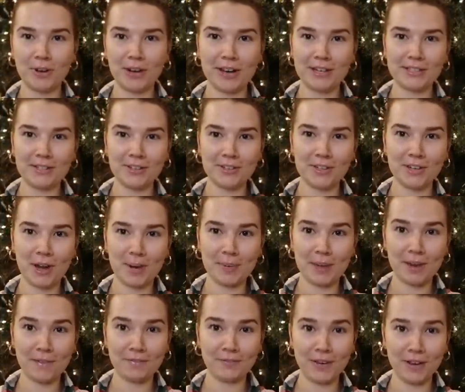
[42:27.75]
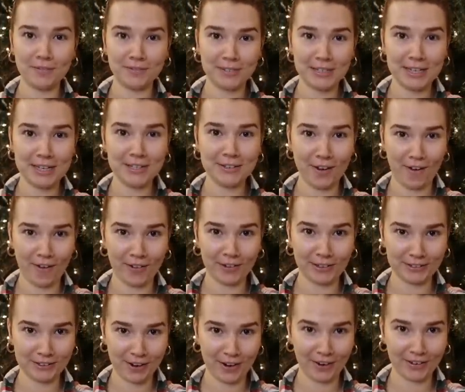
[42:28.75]
Grace, she got me a
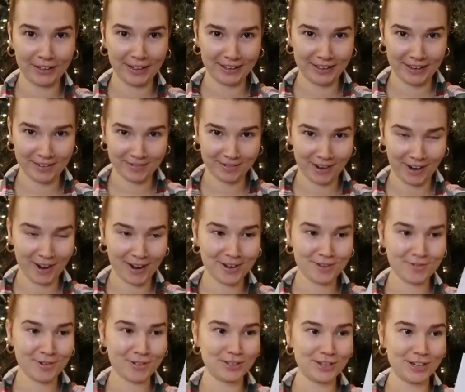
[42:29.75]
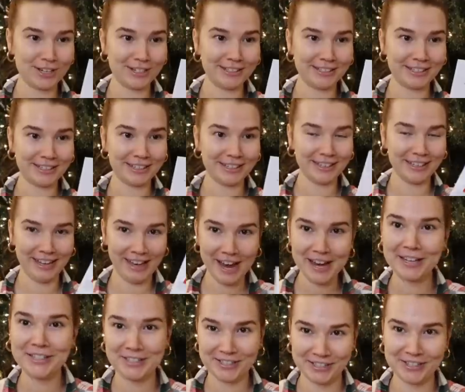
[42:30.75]
$50 Target gift card, which is
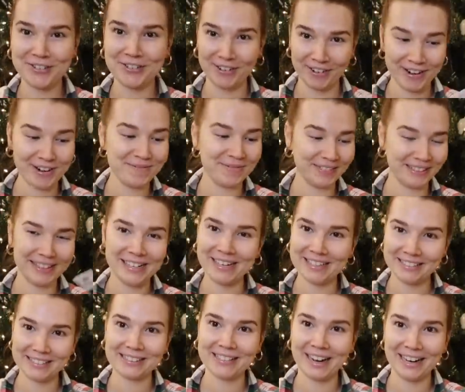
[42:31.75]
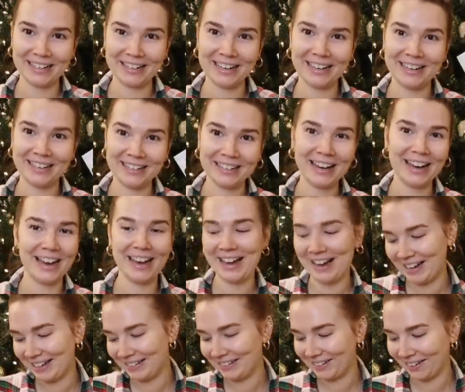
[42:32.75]
extremely exciting.
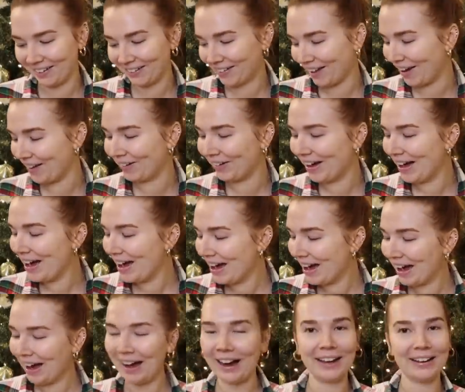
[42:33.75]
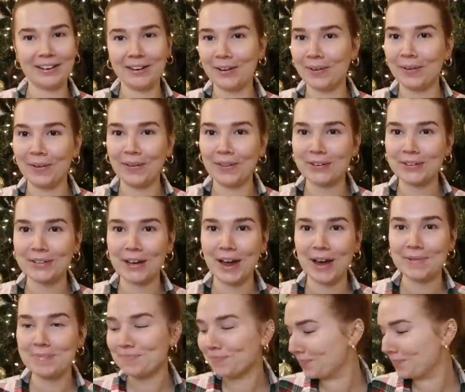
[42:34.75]
And y'all know I go all the time.